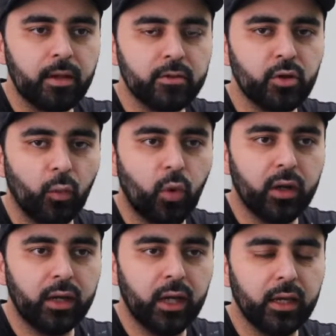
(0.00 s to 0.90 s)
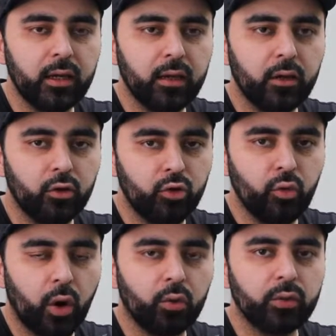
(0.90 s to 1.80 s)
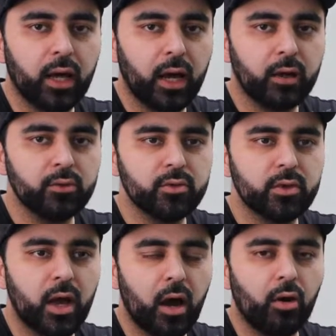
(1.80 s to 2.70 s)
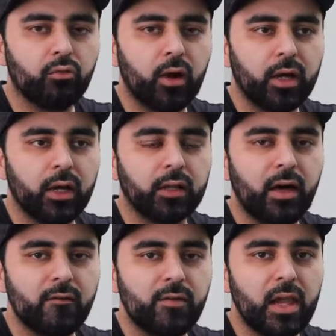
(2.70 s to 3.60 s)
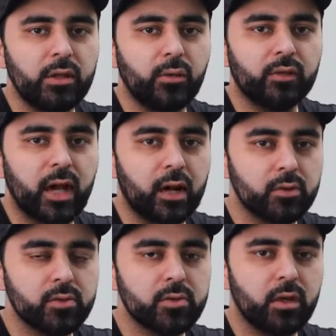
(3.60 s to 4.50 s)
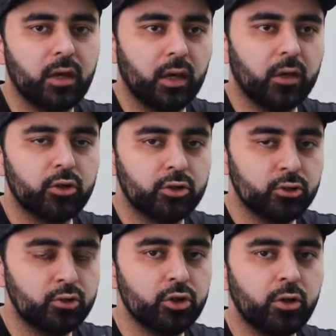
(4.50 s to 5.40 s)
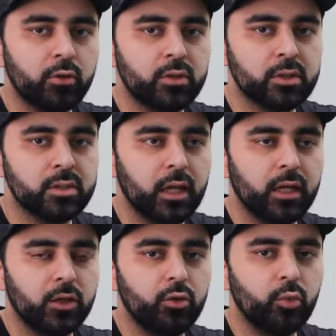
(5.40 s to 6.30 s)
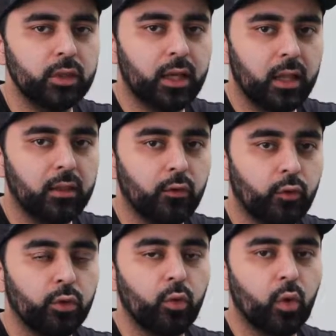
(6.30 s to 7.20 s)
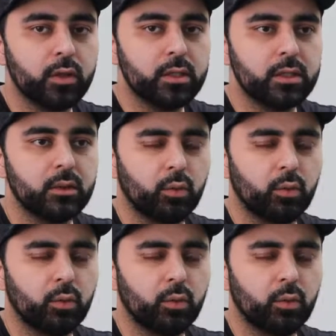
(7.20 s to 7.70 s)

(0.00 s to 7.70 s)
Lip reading: So one day you own the house outright, and that value of the house, should you go to sell it, you would get the full quantity.